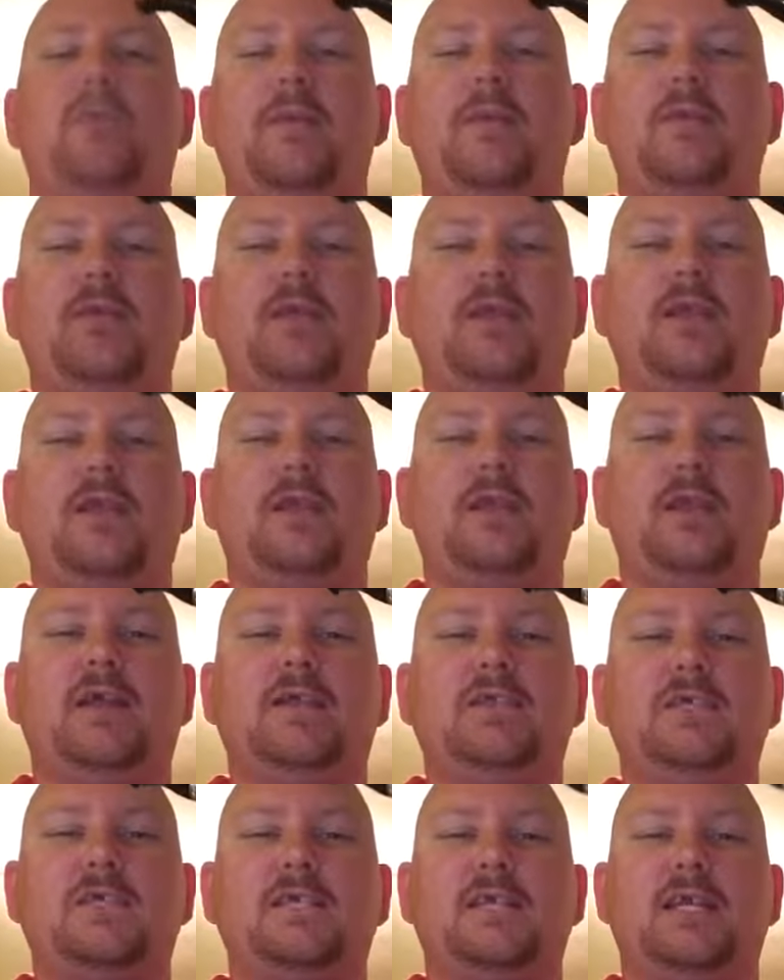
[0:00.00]
maybe you didn't hear that.
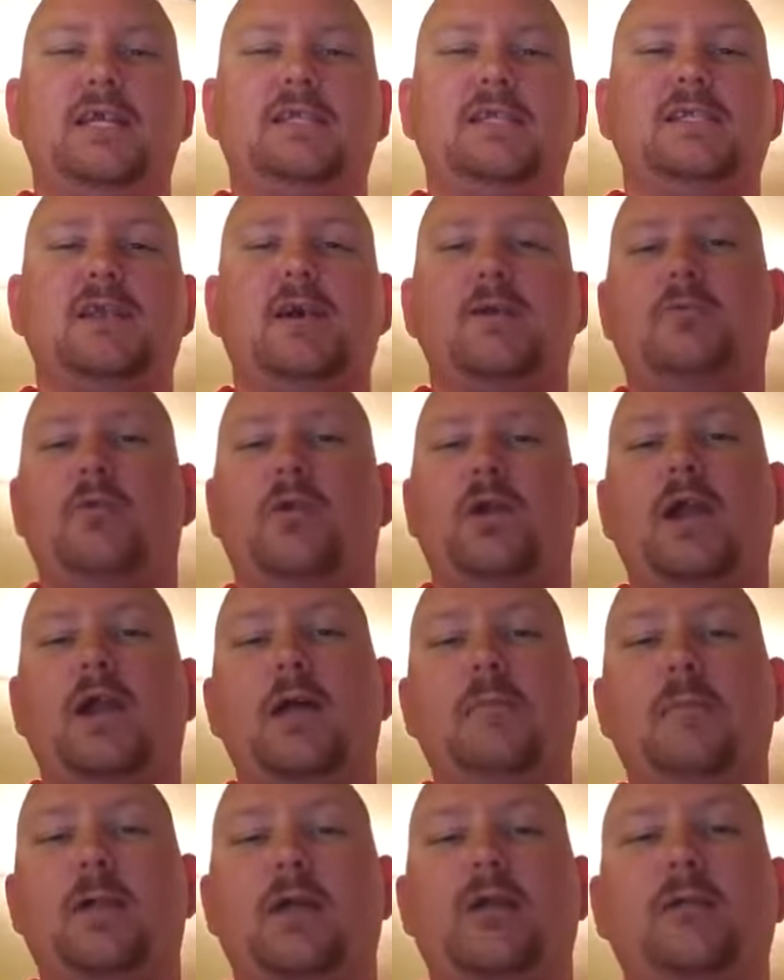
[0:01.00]
She said, It's not boring,
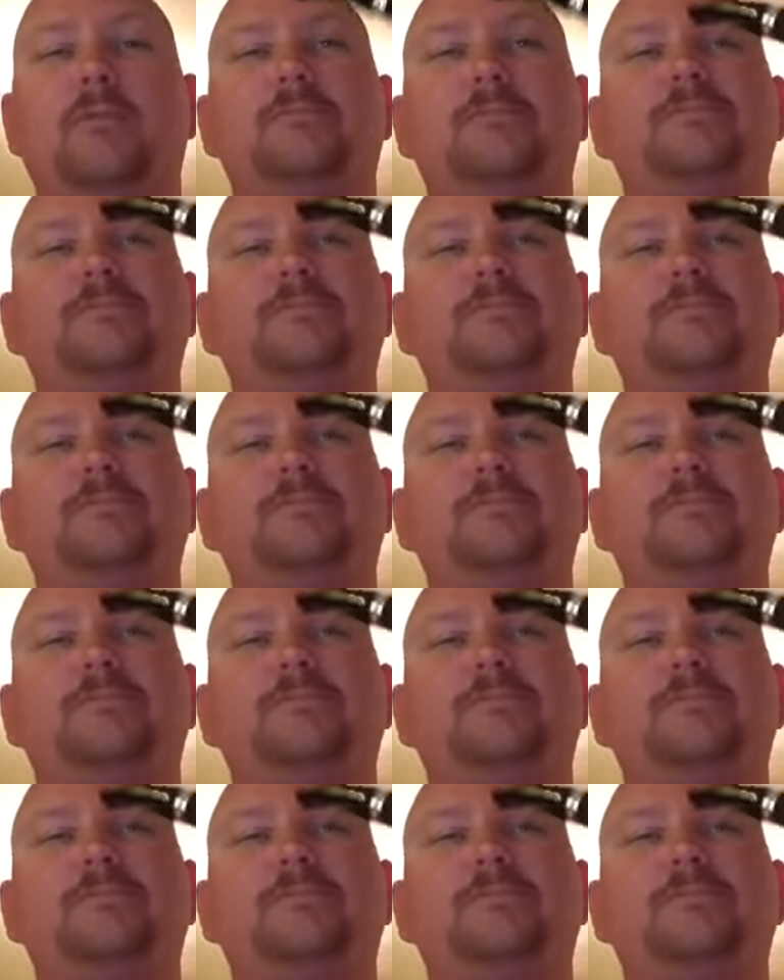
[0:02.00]
I'm here.